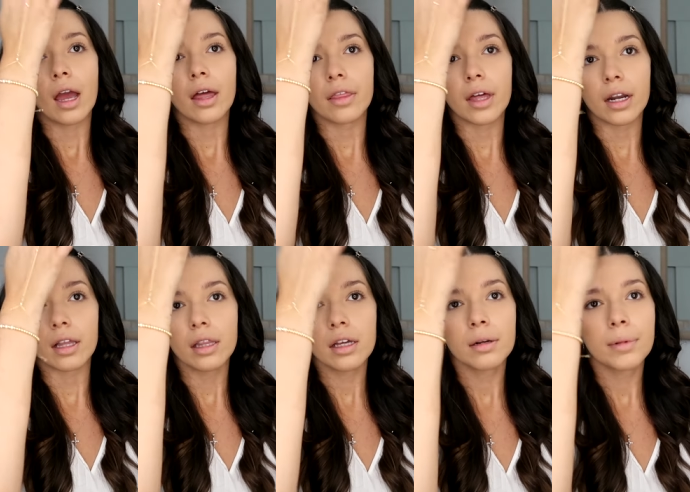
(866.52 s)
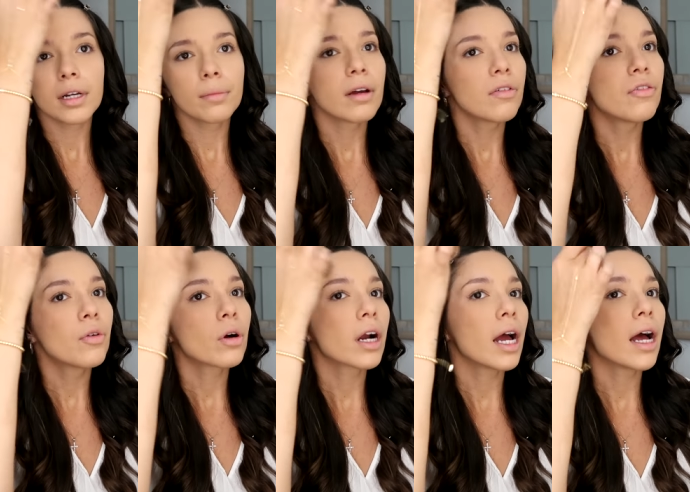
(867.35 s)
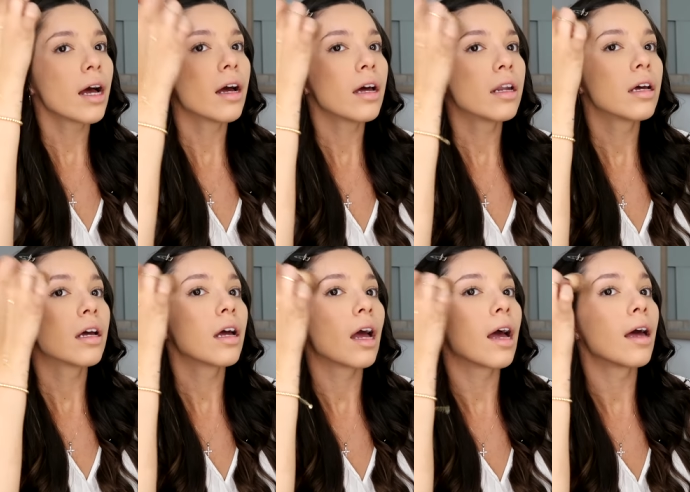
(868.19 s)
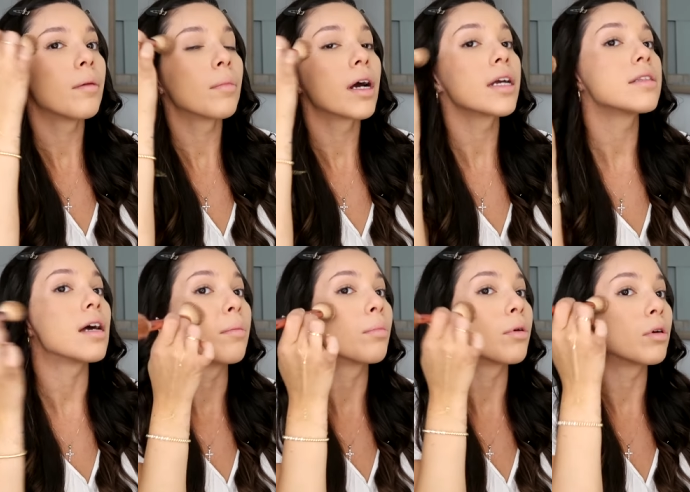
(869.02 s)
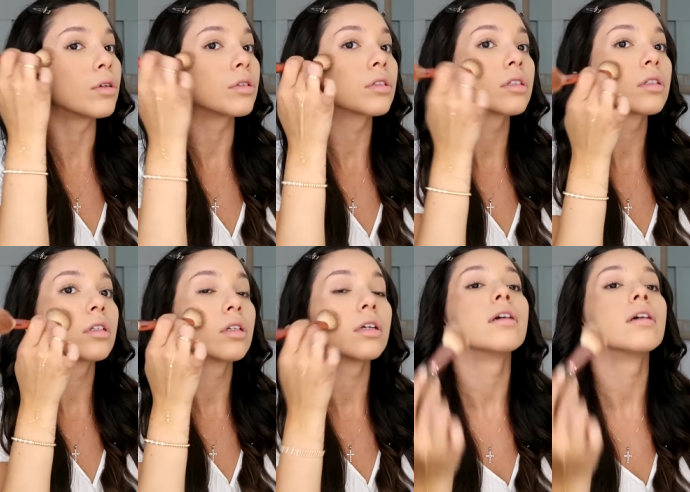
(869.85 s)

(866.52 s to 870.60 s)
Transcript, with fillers: and then a little bit on my forehead and my temples,